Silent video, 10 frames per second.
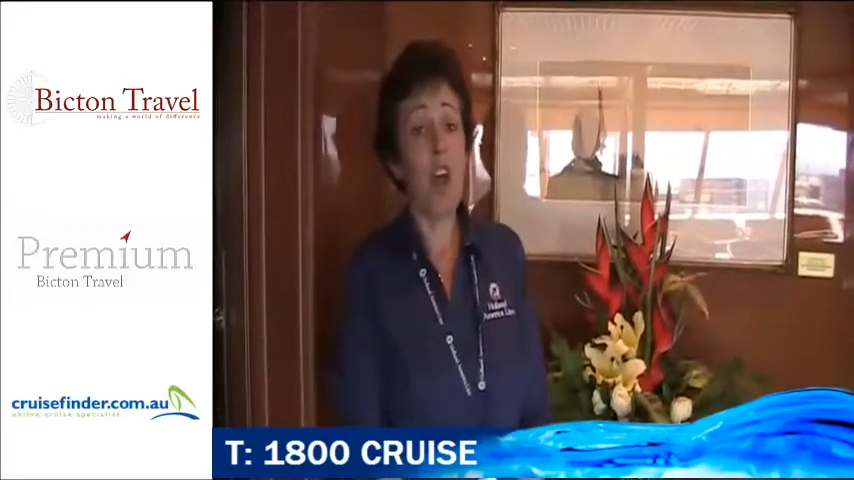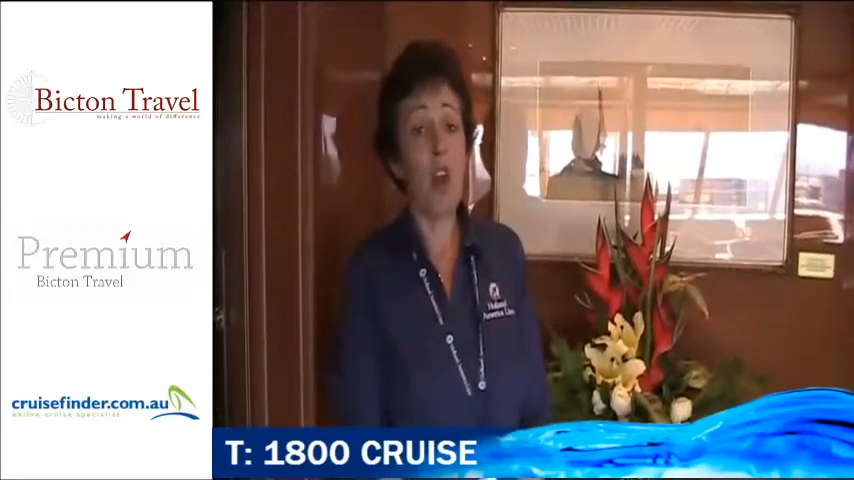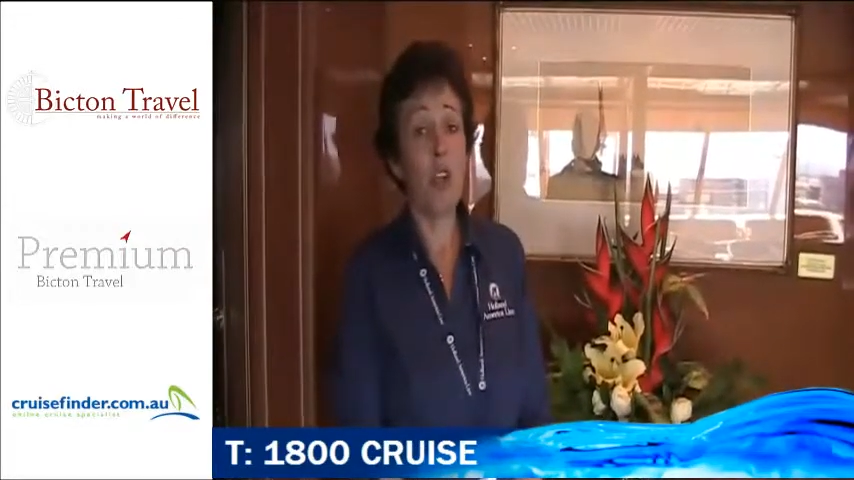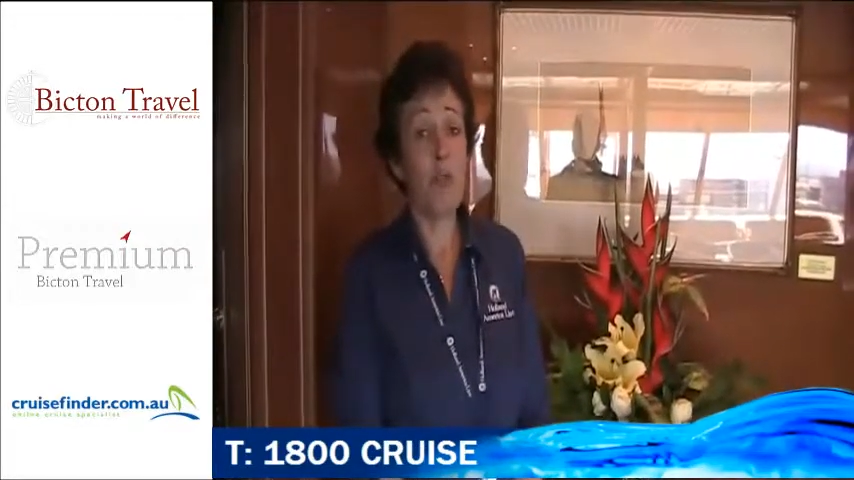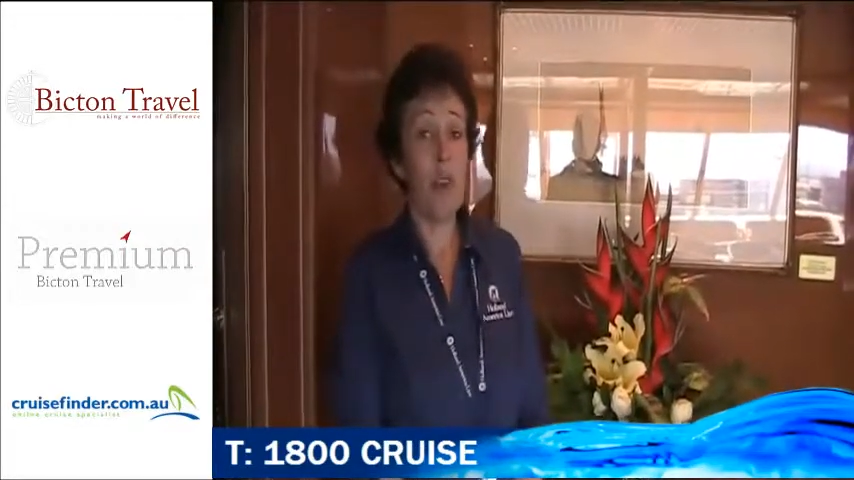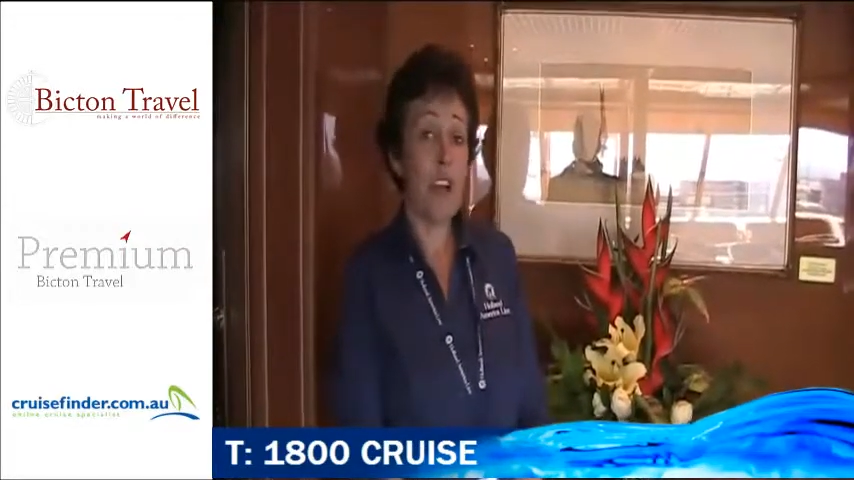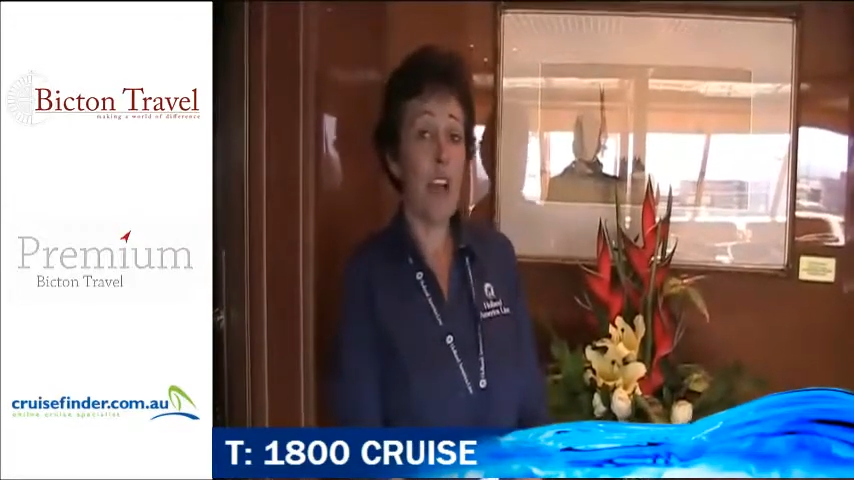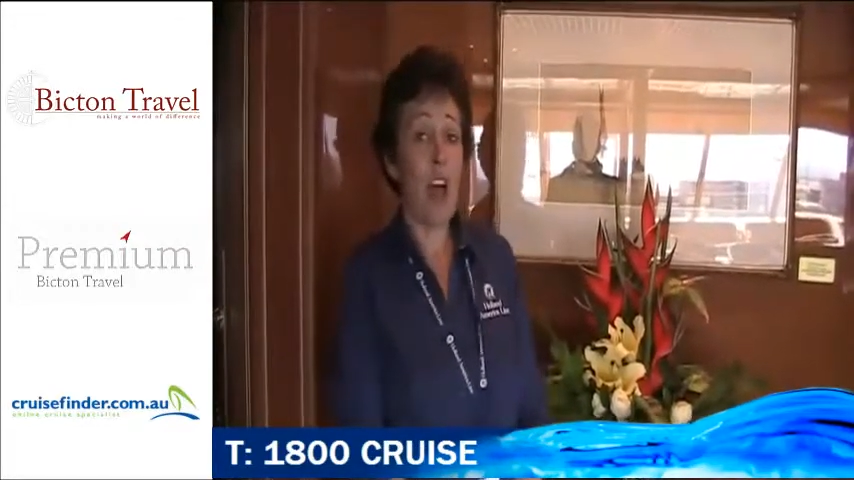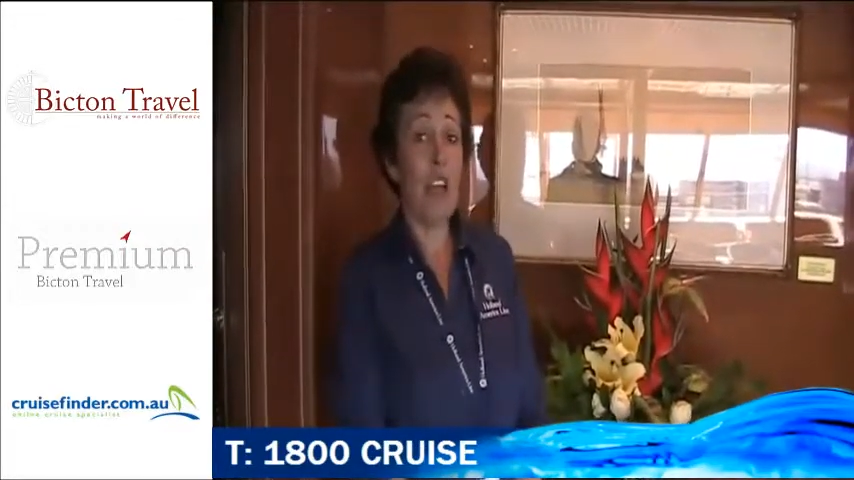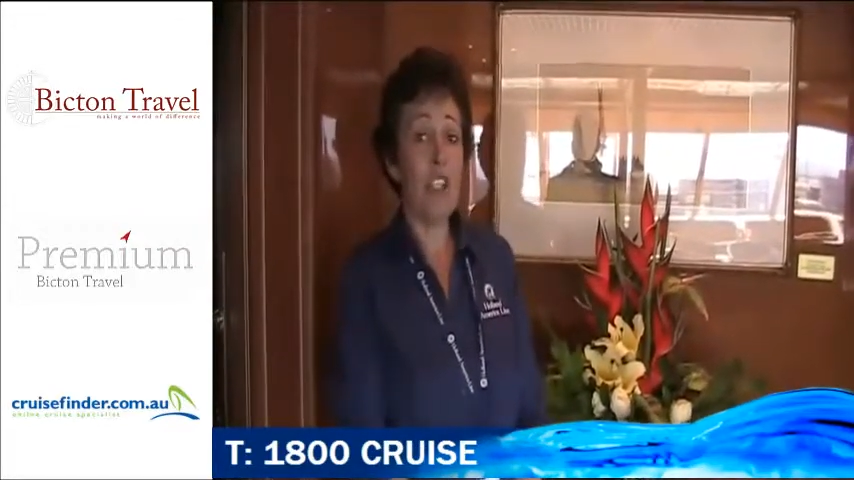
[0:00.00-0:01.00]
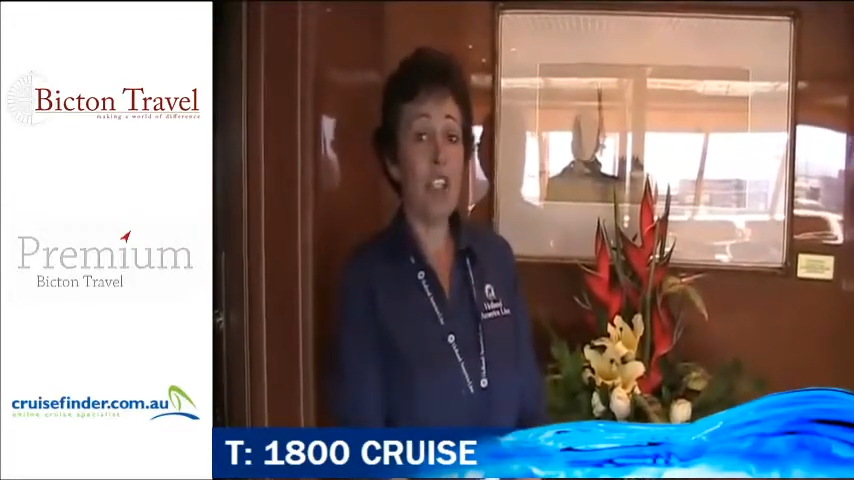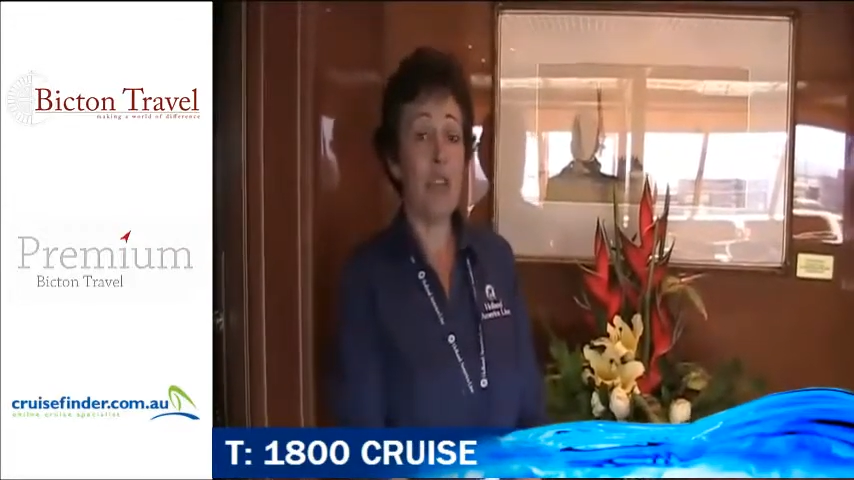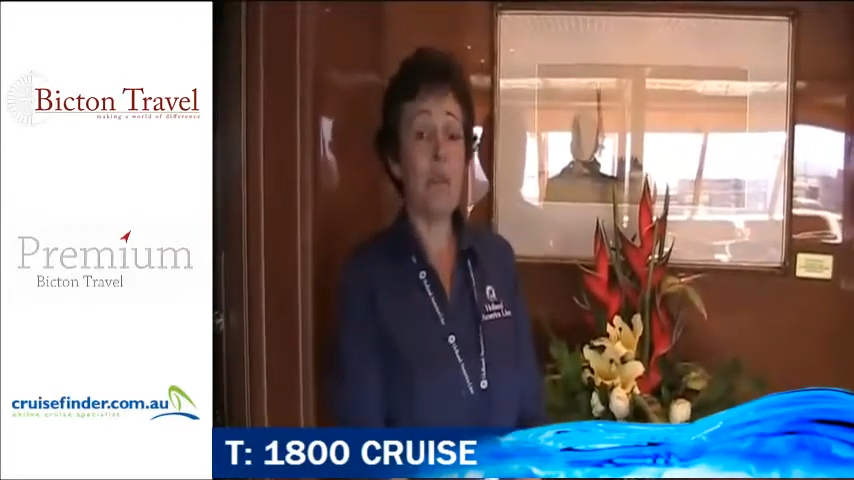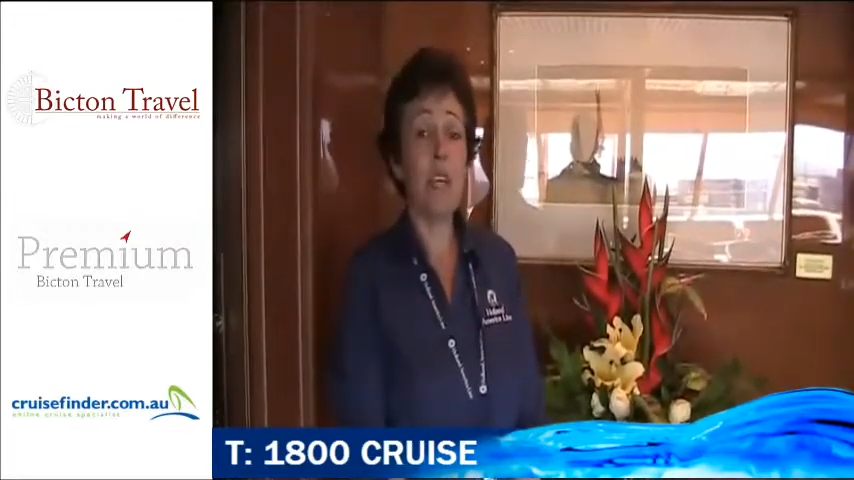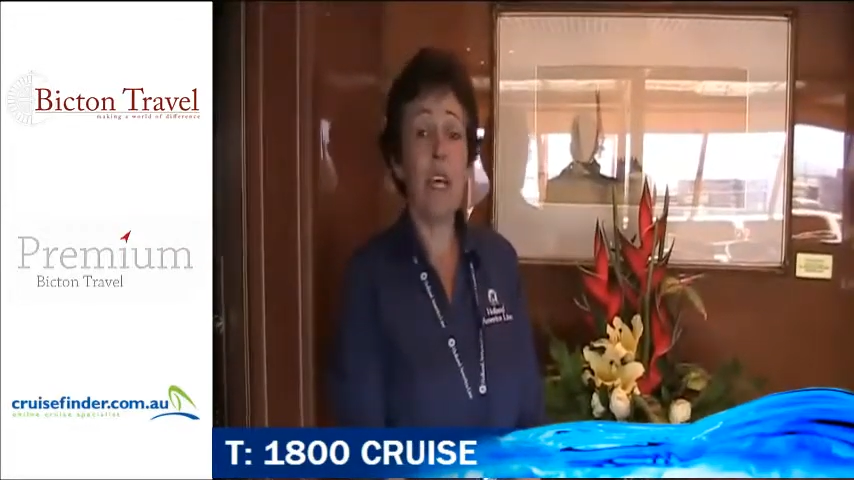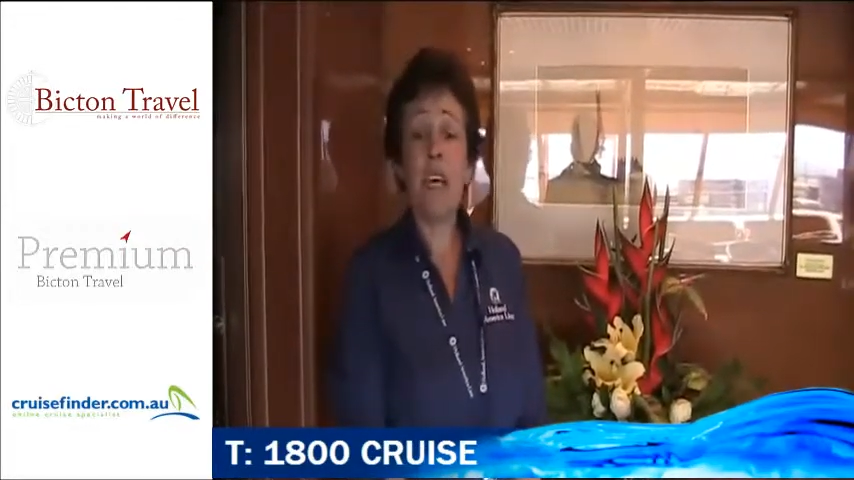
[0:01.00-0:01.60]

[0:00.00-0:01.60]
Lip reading: Holland America Line ships,